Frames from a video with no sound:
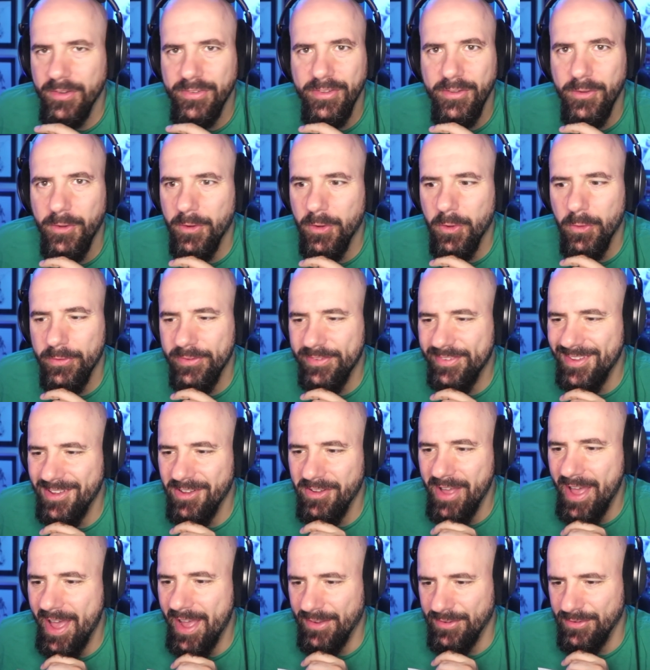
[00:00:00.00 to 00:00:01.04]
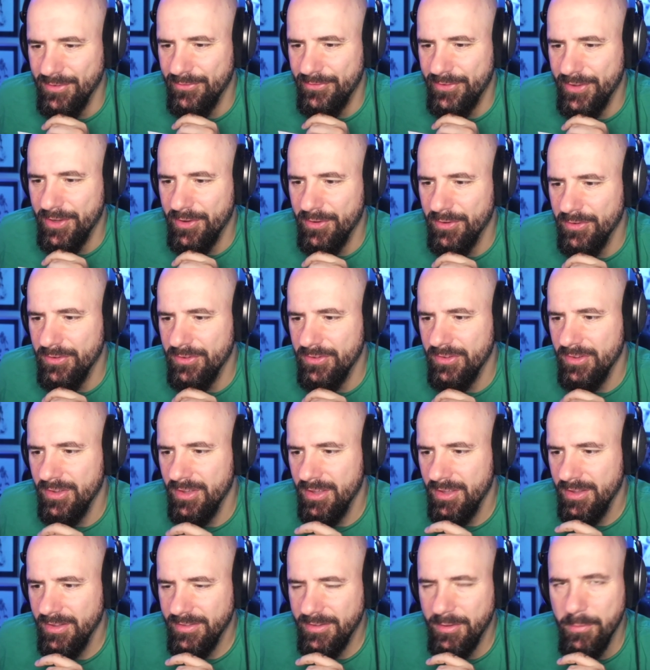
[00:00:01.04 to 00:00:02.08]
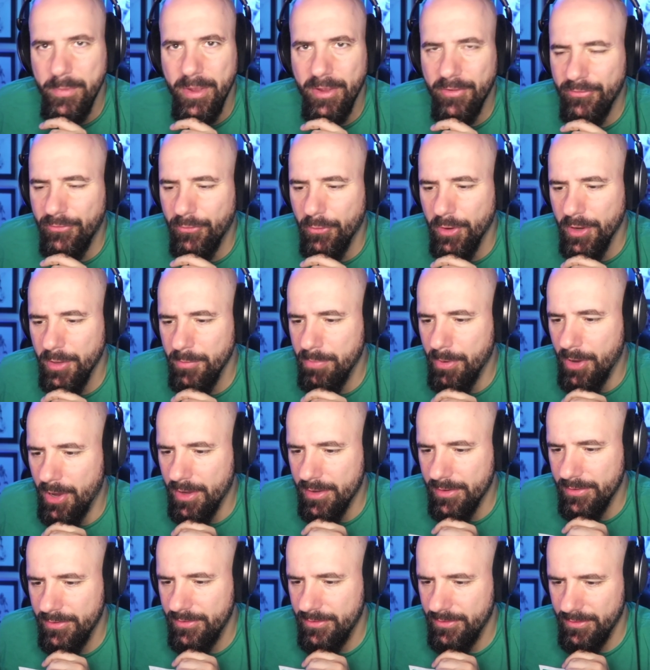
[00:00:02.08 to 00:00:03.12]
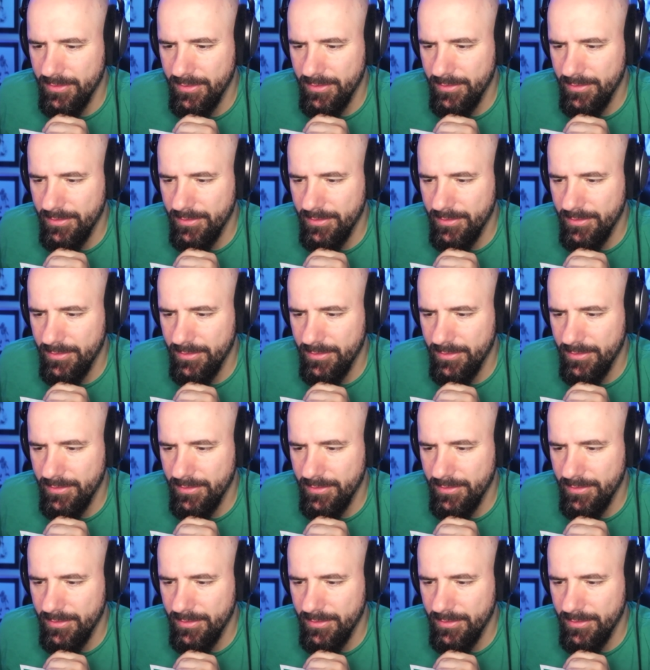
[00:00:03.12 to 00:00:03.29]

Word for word: Is he going to go sell action figures to make 40 bucks?